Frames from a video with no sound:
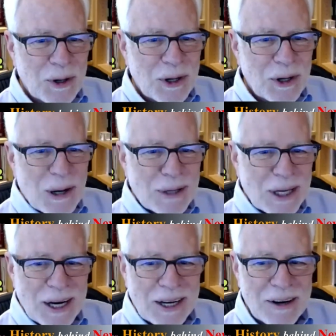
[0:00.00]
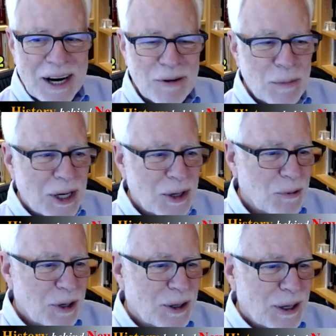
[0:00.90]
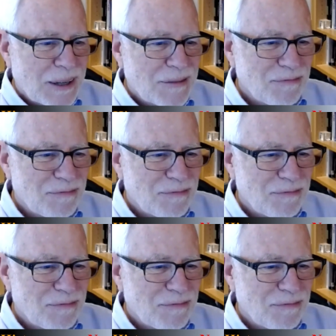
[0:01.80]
more complicated every minute we talk.